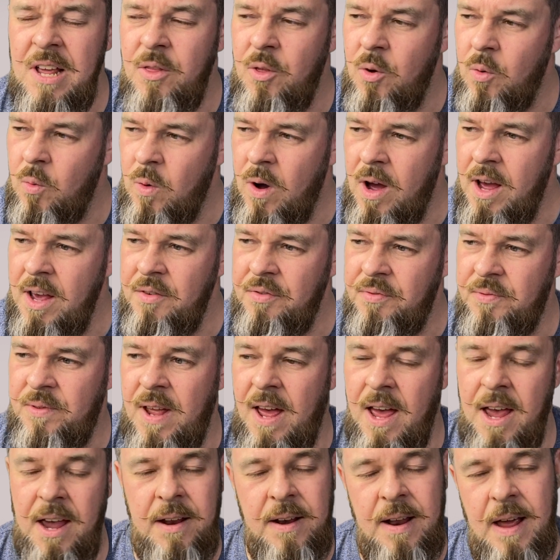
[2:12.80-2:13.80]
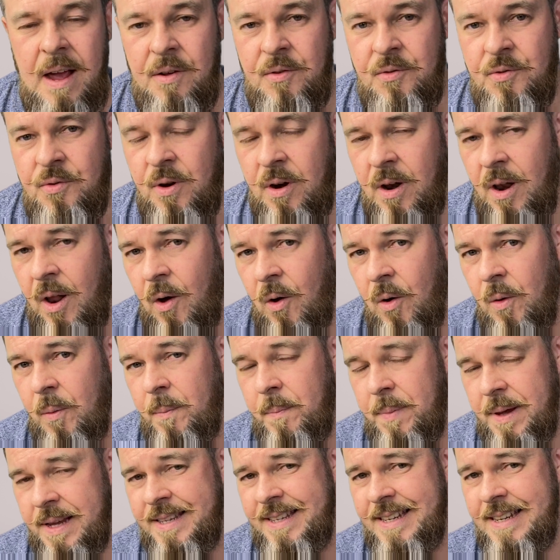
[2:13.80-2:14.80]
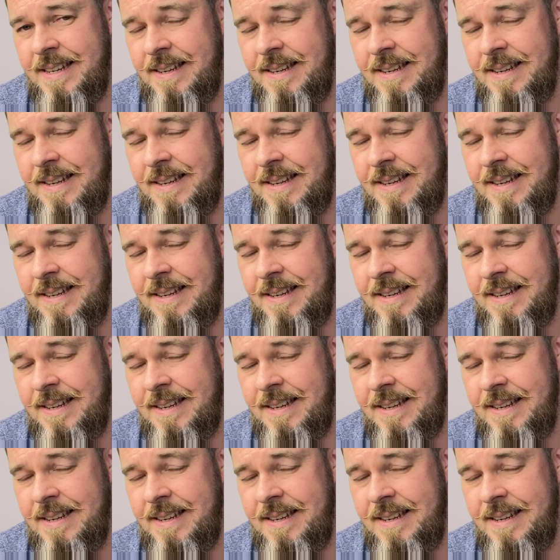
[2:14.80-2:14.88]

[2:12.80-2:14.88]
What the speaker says: the wife down after a long, busy